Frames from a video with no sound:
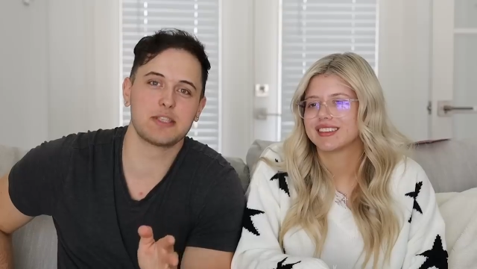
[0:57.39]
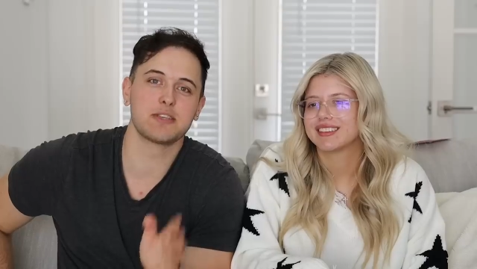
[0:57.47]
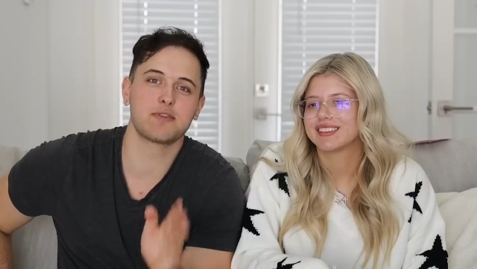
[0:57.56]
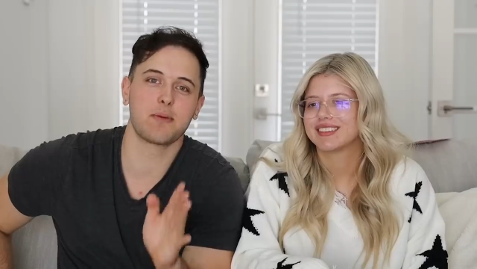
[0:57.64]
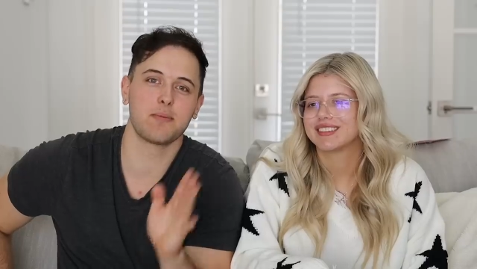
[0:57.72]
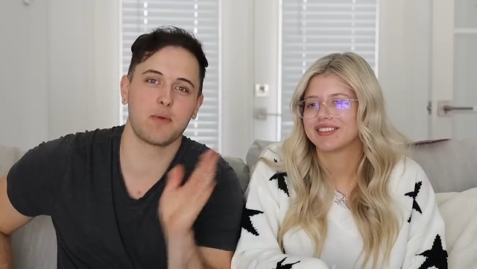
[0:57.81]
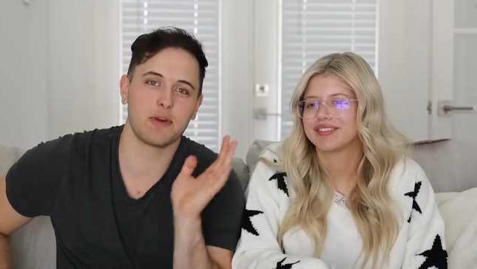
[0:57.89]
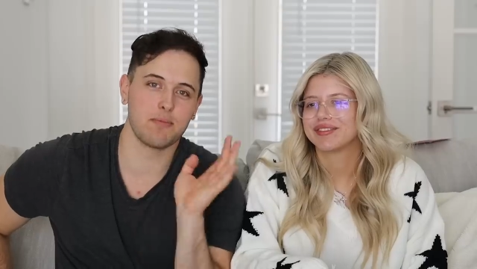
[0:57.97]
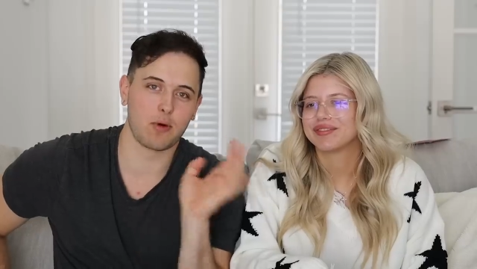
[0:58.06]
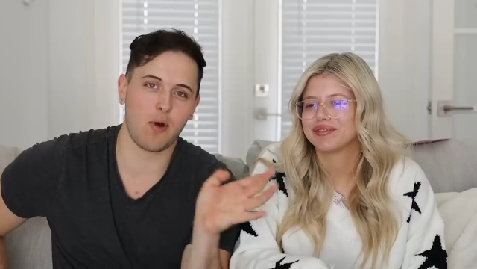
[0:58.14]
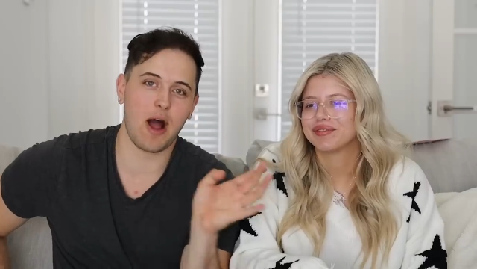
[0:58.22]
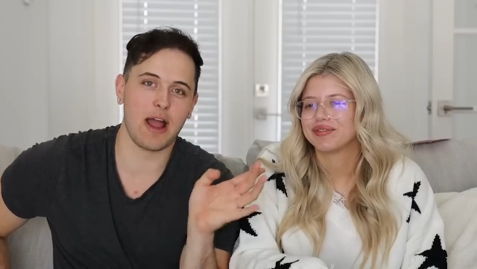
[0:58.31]
Speaker 1: this is from when
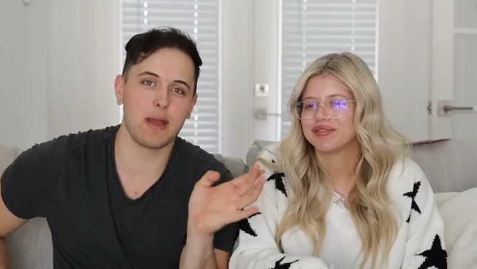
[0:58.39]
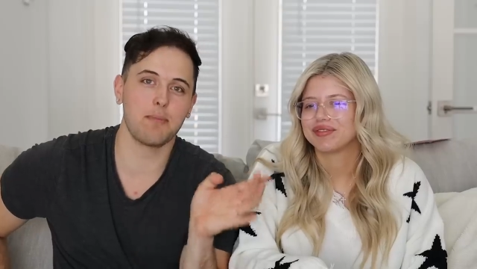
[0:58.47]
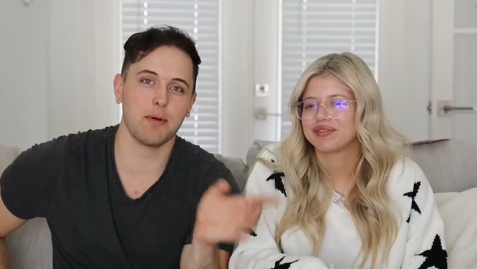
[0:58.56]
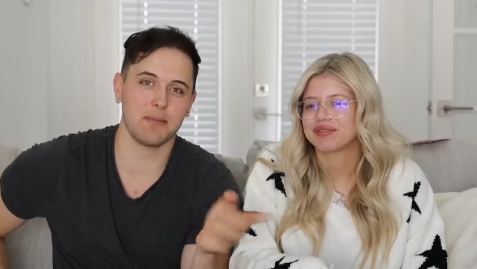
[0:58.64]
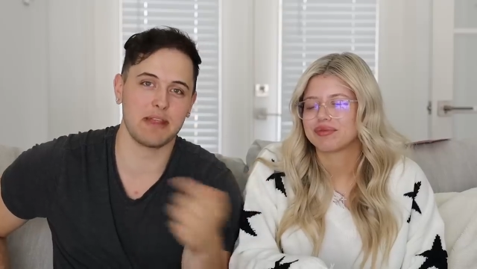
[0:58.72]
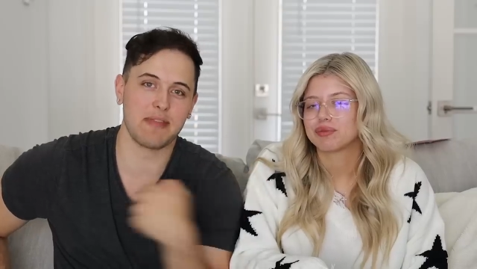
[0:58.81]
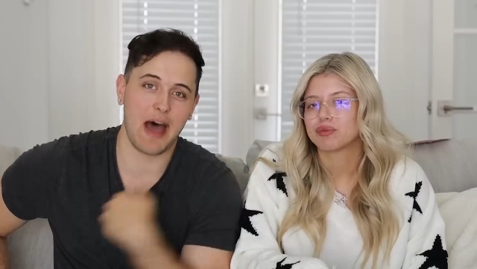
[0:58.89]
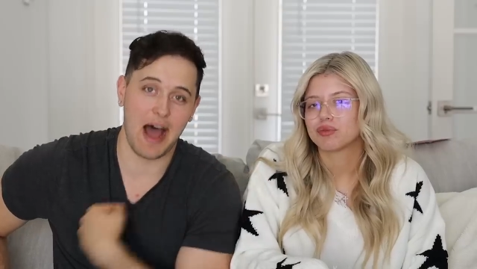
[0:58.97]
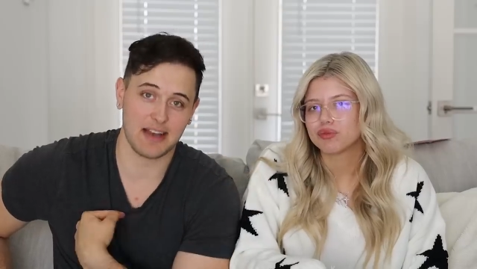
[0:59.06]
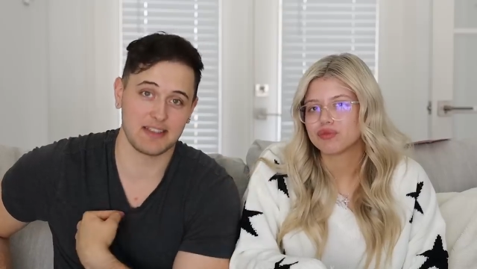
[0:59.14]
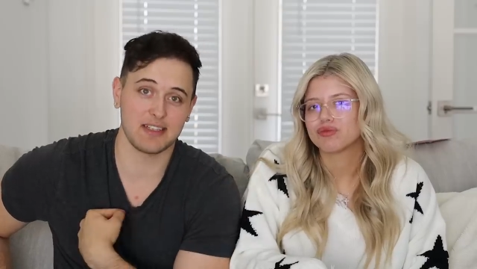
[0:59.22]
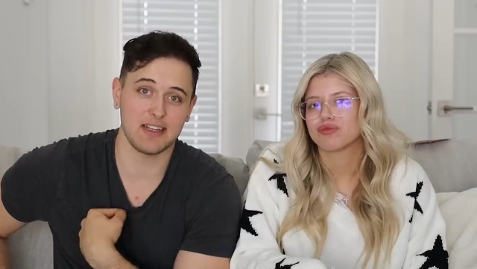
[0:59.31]
Mariah put me in the
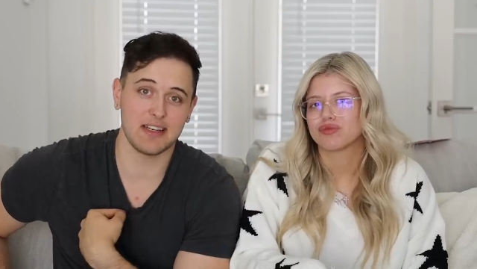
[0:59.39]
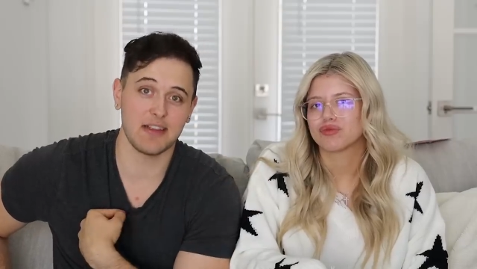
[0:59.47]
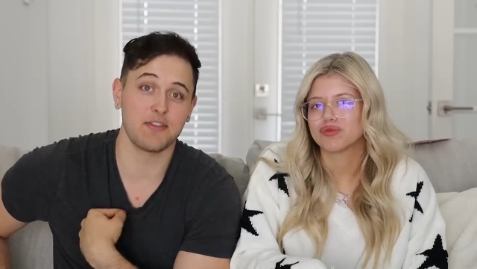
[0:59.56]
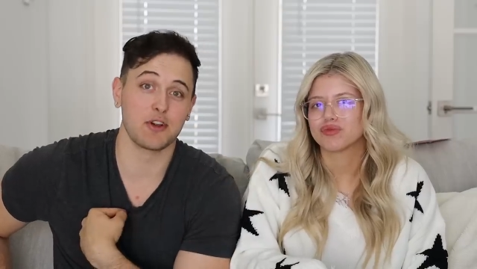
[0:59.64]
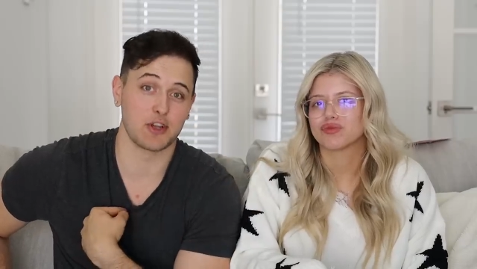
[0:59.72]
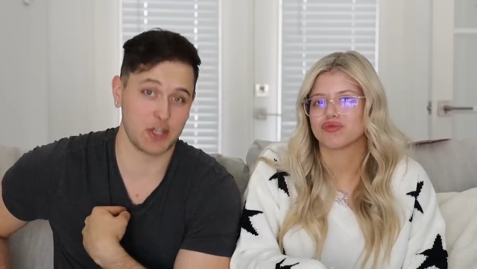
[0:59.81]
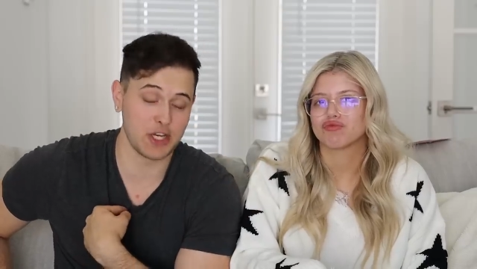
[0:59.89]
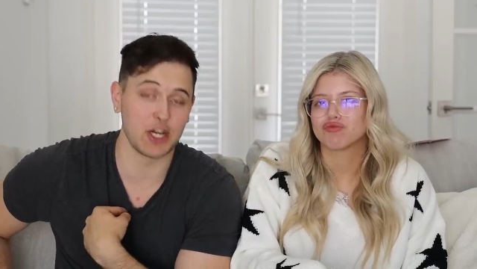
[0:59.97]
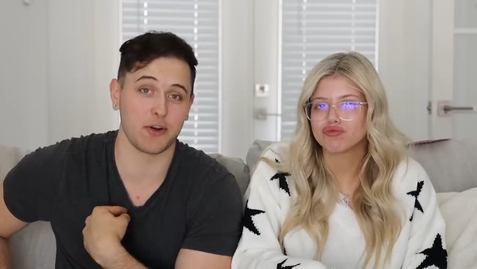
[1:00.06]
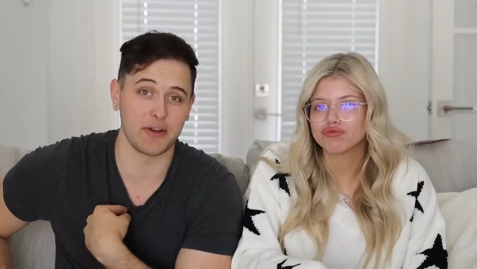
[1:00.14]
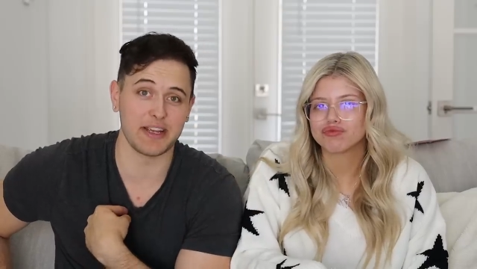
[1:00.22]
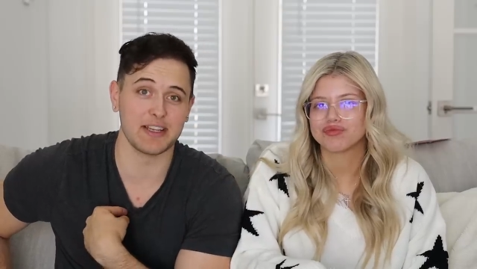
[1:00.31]
hot seat. If you're mm-hmm.
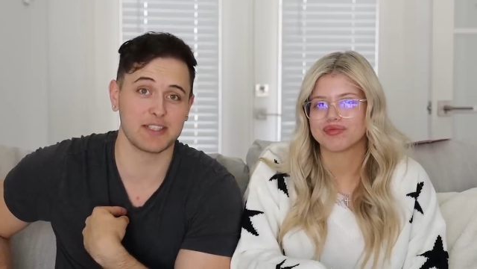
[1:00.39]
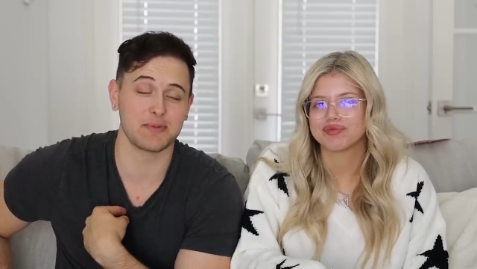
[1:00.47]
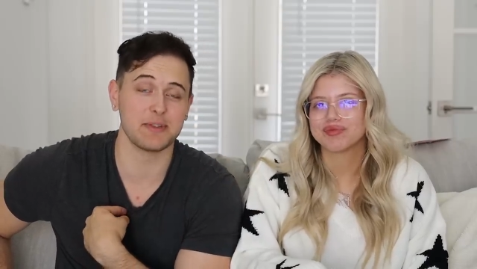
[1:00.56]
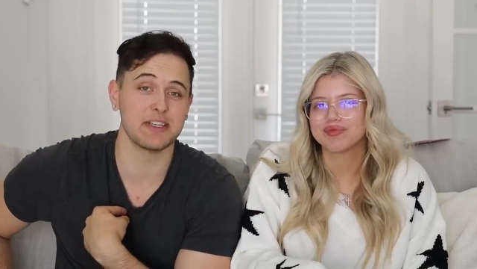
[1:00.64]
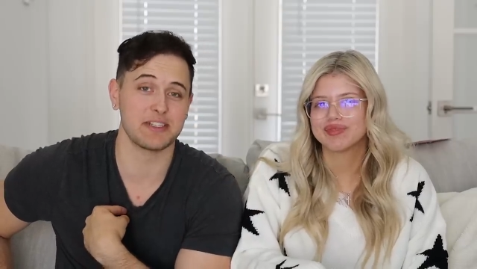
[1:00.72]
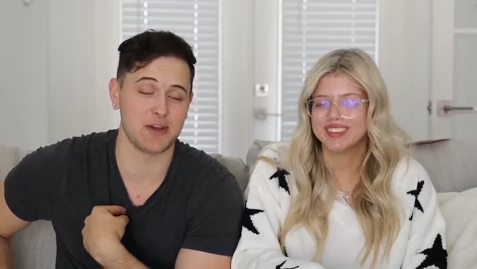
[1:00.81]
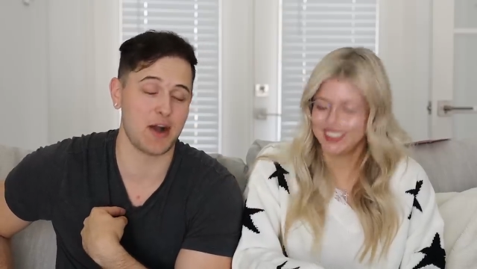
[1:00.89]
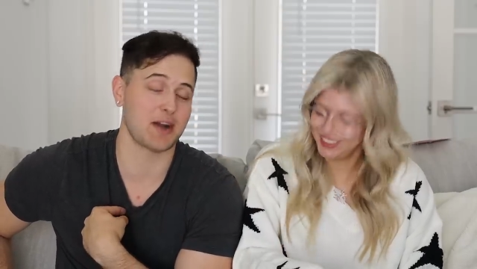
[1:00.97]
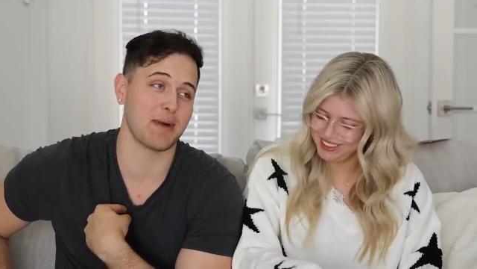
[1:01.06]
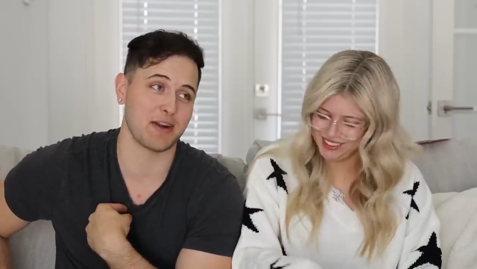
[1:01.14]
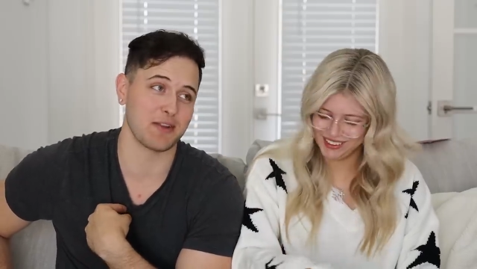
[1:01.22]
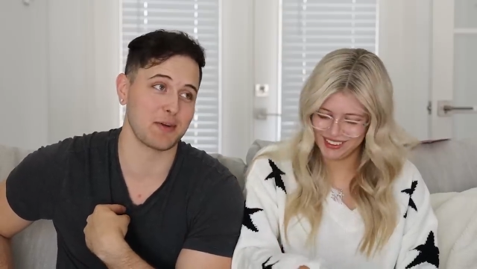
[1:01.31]
curious, we did talk
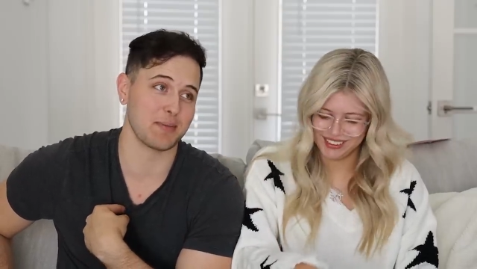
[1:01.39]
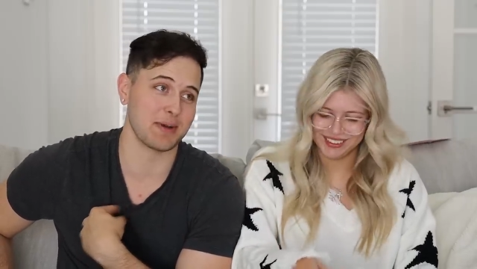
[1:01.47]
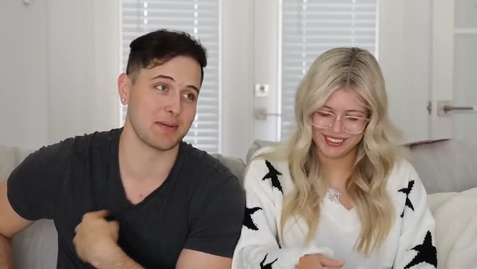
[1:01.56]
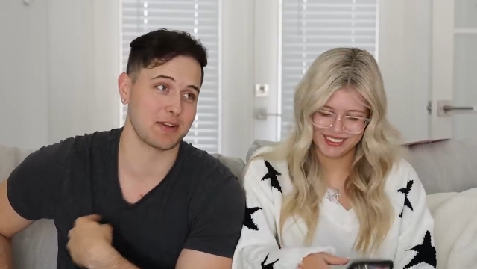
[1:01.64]
about a little bit